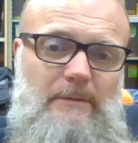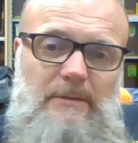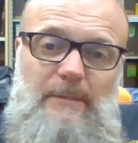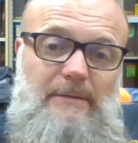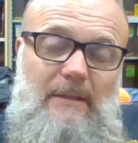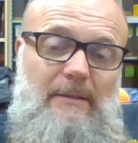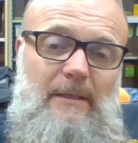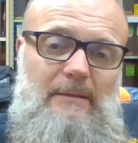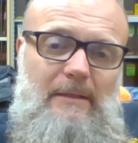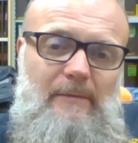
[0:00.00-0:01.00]
Just because I think
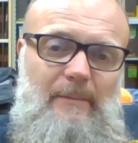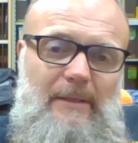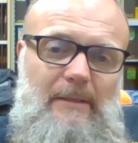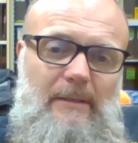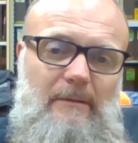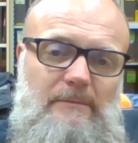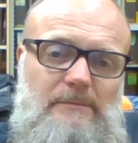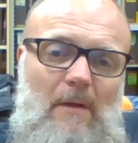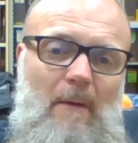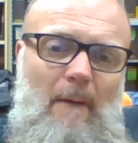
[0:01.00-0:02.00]
that's kind of a big deal.
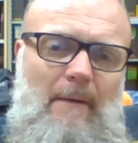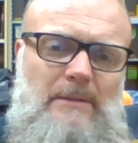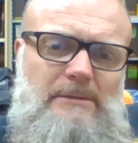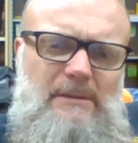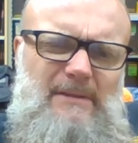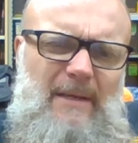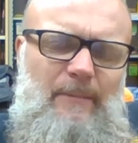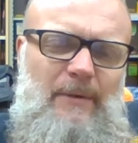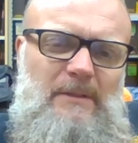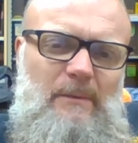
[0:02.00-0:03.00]
And the same
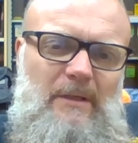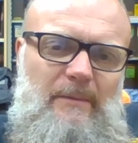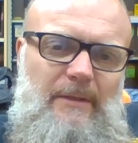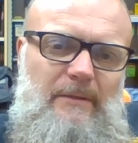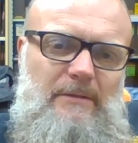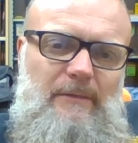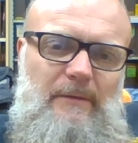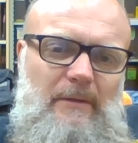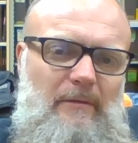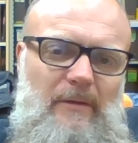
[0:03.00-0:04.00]
principle could be used if
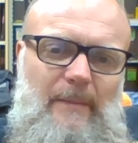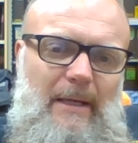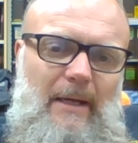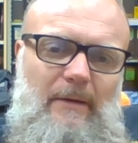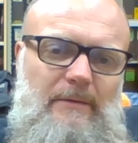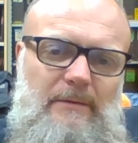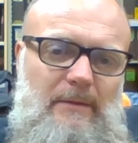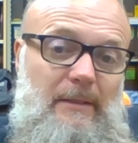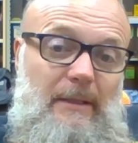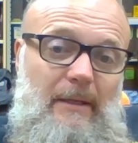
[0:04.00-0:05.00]
you're going to flip a house or
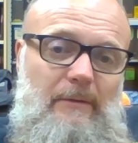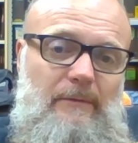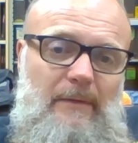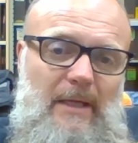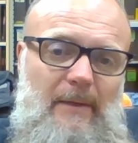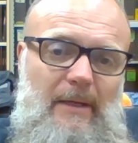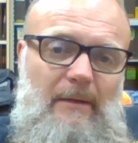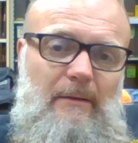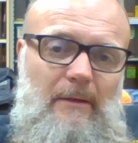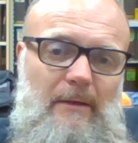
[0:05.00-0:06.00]
anything else for that
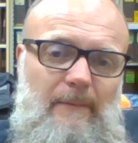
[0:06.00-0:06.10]
matter.